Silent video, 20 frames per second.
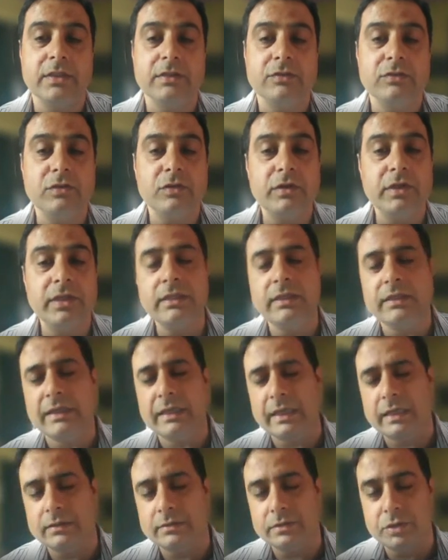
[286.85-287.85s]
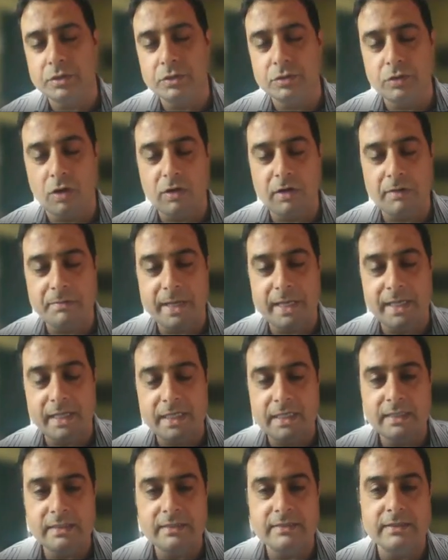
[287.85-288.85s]
So in if you talk of
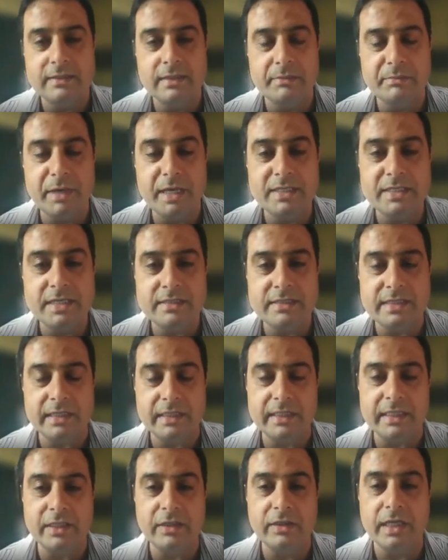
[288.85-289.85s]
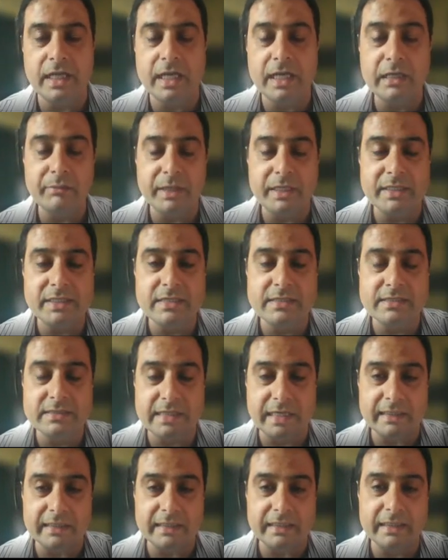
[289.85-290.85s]
any major city, any major
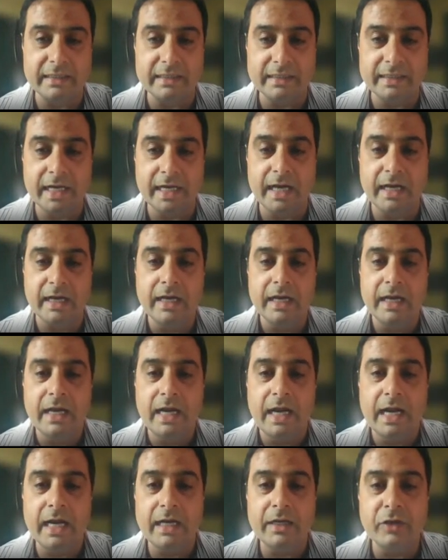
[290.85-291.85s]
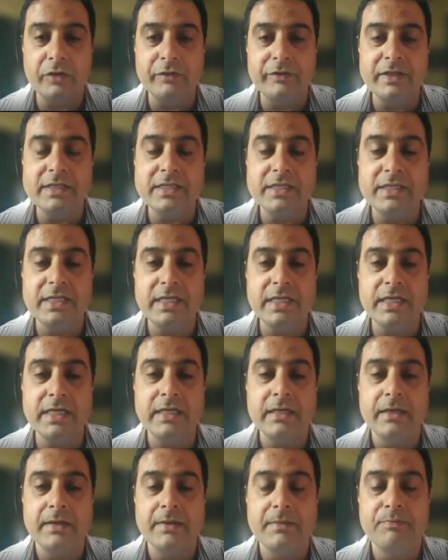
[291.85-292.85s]
state in India, and you will
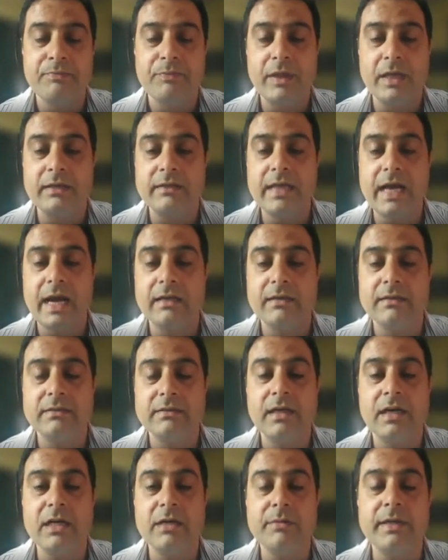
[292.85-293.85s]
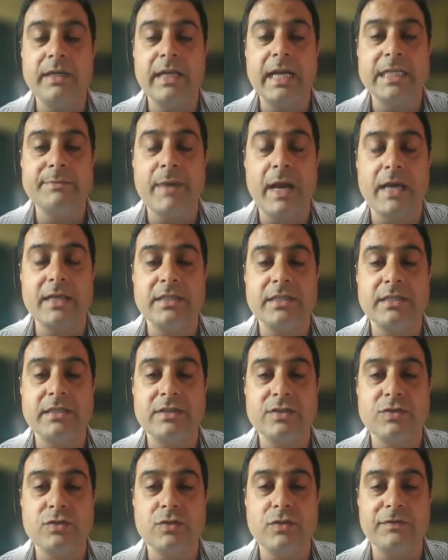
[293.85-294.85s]
see that the urban expansion
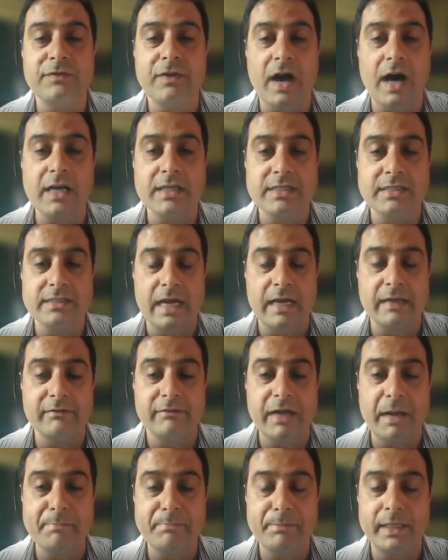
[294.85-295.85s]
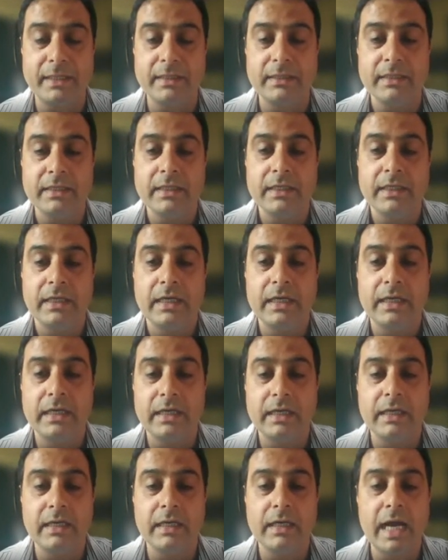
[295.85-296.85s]
is so fast and rampant,
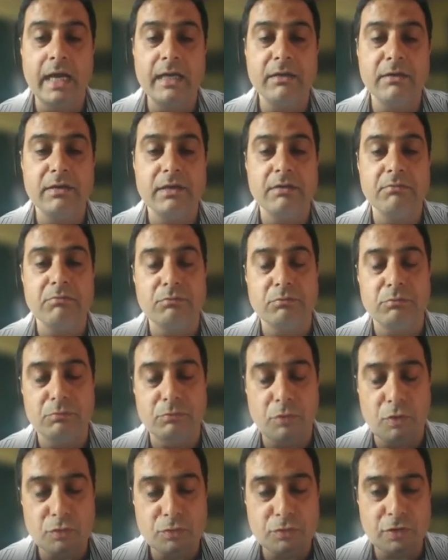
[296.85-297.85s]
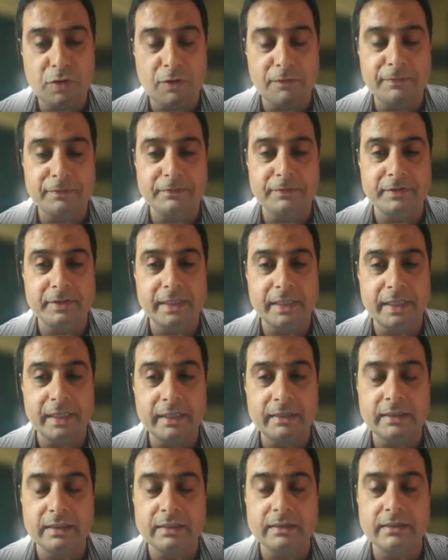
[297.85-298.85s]
and most of it